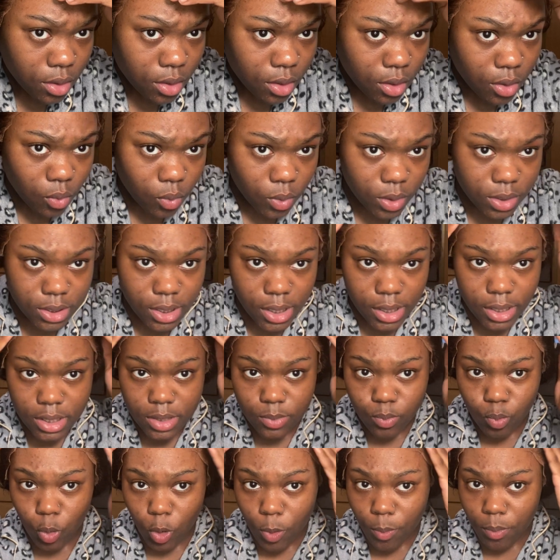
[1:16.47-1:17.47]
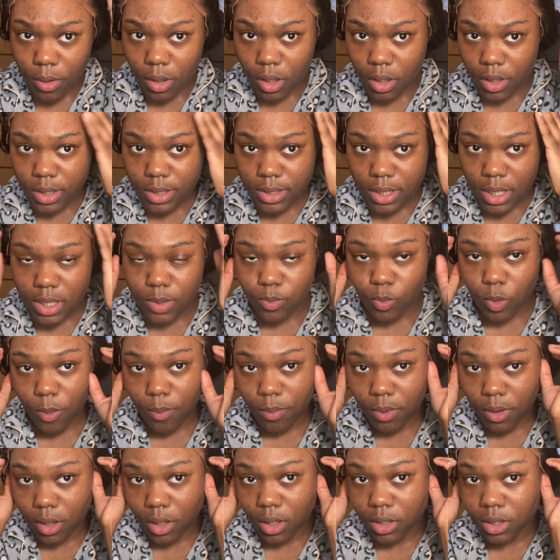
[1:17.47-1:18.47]
One side is more this side's more
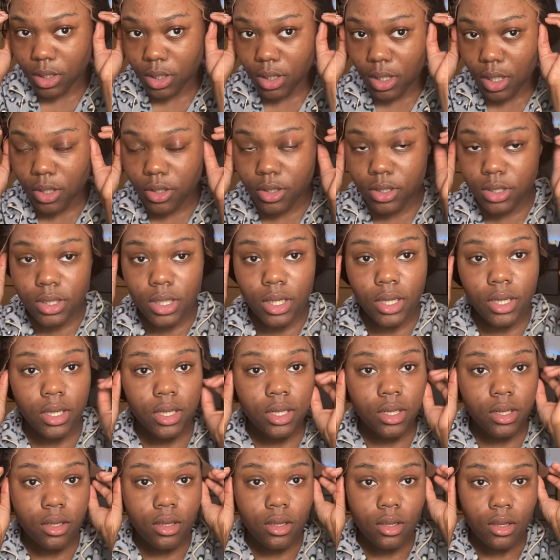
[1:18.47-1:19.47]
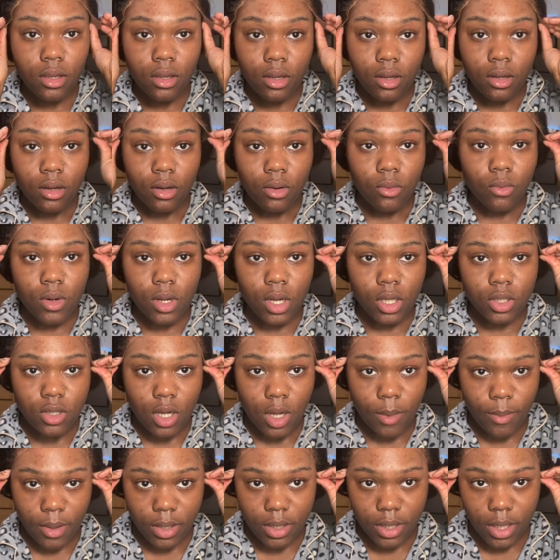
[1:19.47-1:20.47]
plucked than the other side. We're not gonna talk
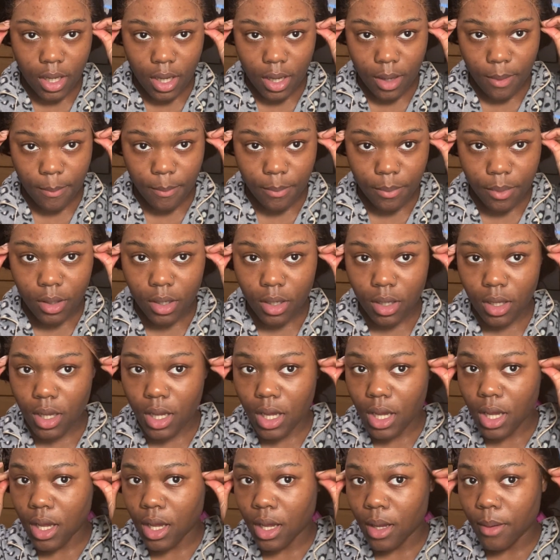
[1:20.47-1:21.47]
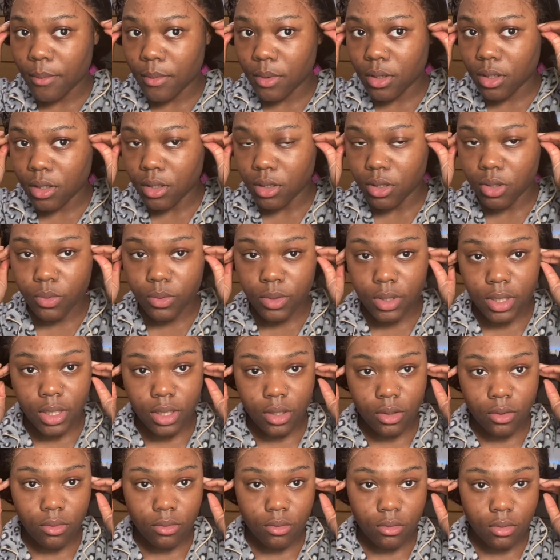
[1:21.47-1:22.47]
about that, but I'm gonna glue it
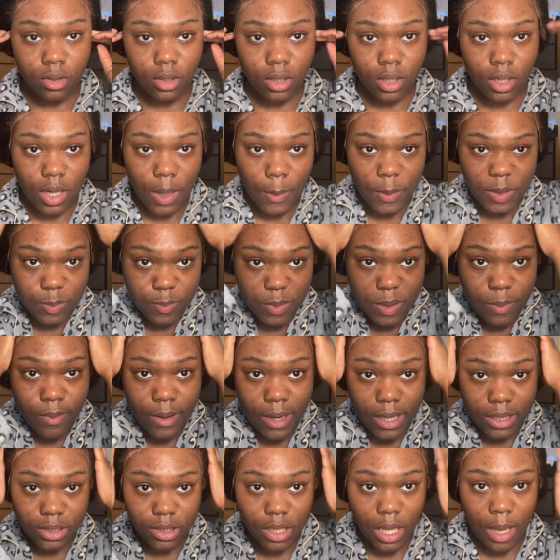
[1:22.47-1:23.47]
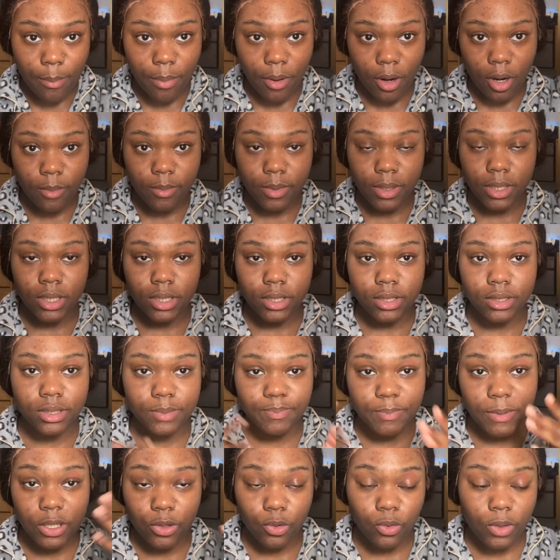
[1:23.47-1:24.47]
down. I'm gonna speed through that part
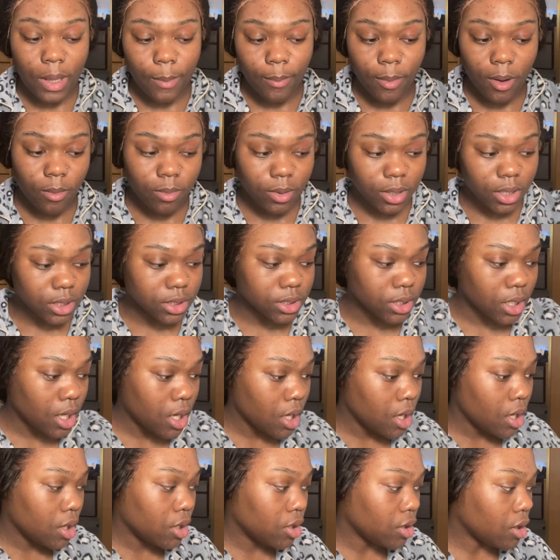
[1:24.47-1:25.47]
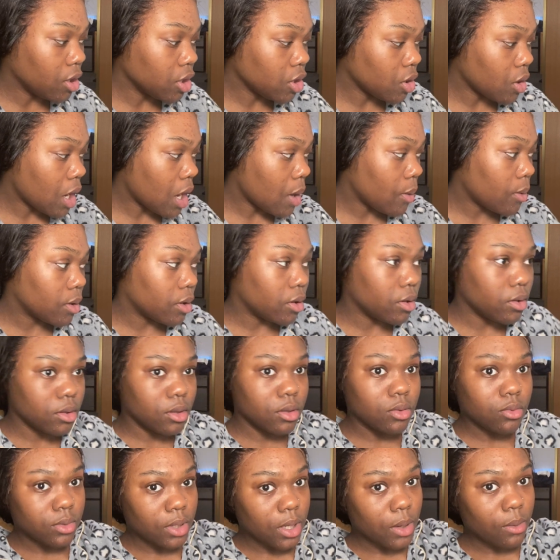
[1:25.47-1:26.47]
because y'all know how
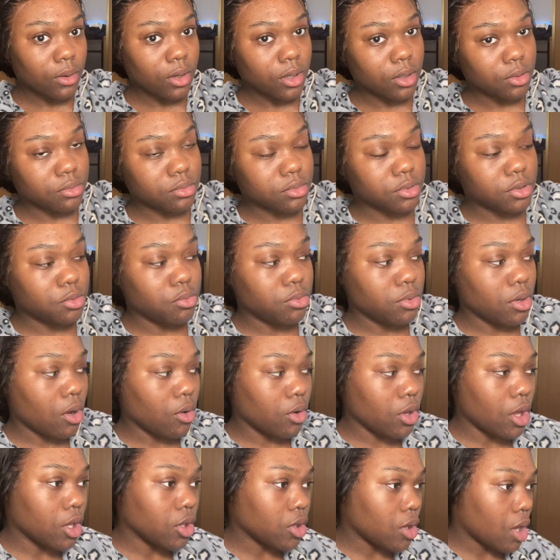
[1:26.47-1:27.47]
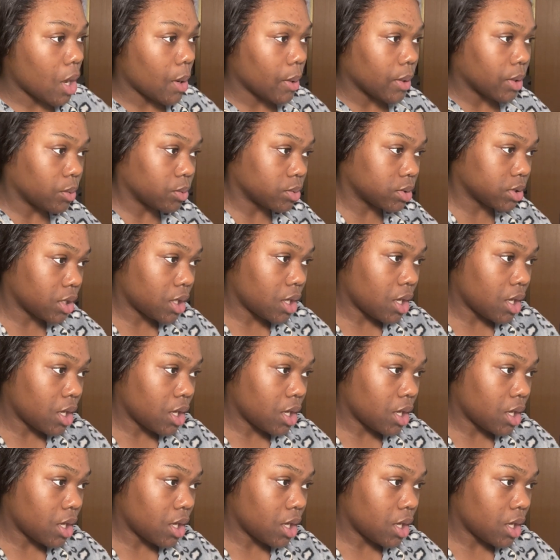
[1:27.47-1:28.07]
glue down goes. Y'all know how it goes.